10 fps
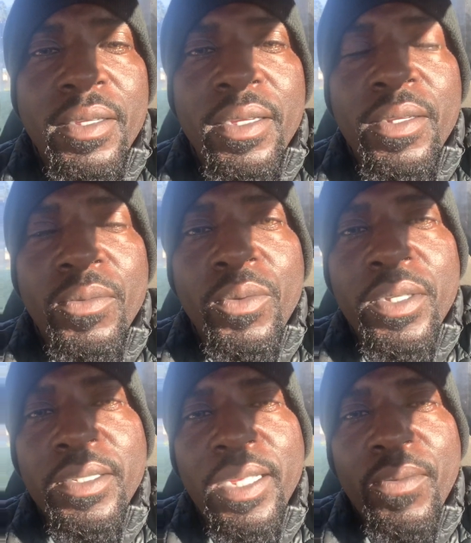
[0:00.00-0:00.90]
And the
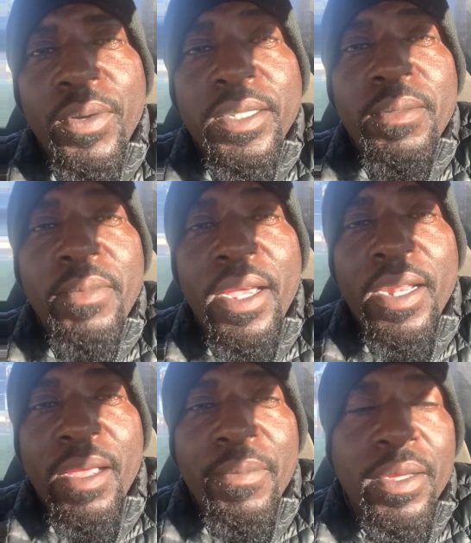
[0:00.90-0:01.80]
ones that wasn't mad
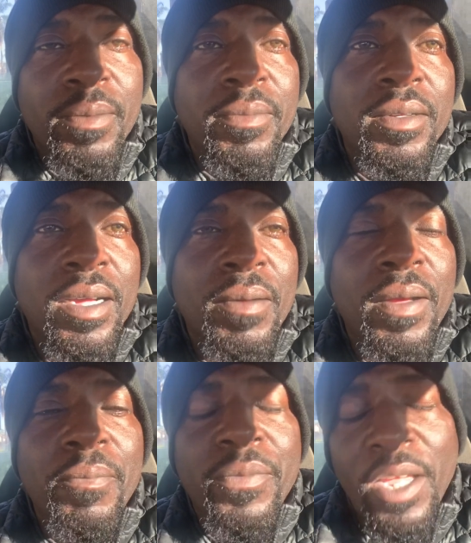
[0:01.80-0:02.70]
at me,
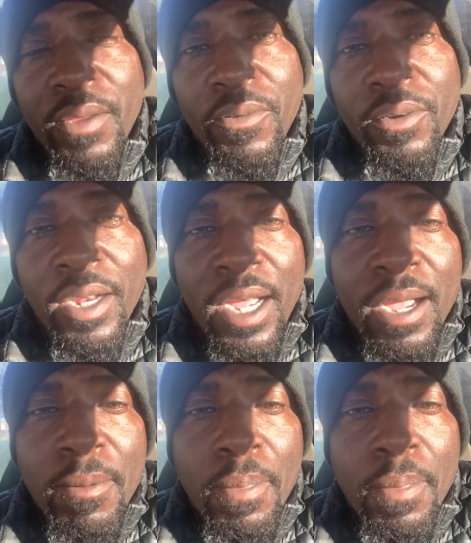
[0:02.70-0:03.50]
I'm thankful that